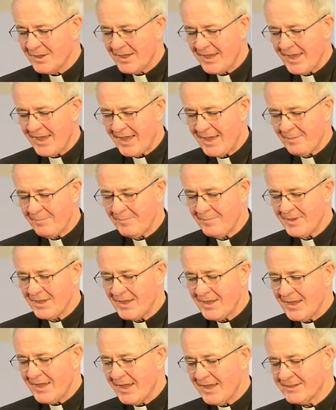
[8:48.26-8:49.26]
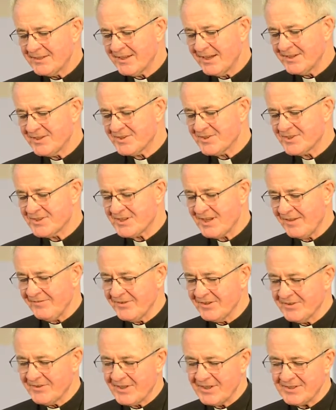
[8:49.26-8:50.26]
And I
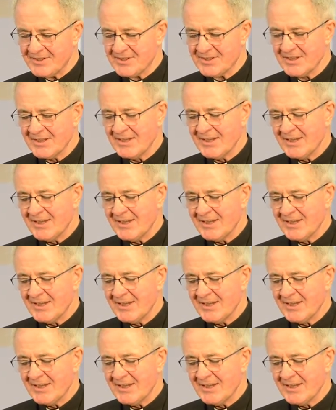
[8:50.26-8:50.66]
discovered that